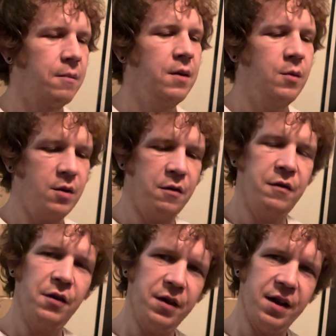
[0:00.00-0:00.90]
I'd rather
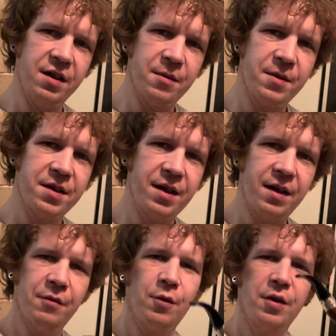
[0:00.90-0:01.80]
feel the intimacy
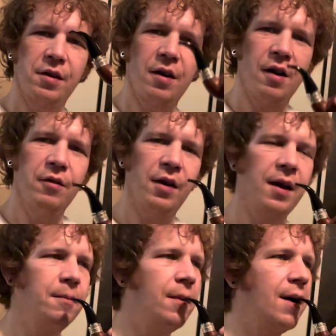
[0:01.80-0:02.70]
of what the carver had
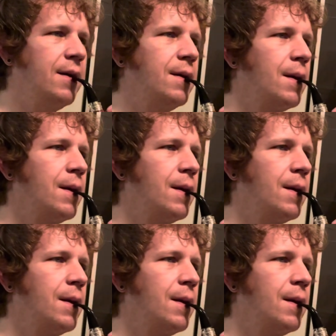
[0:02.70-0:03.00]
in mind.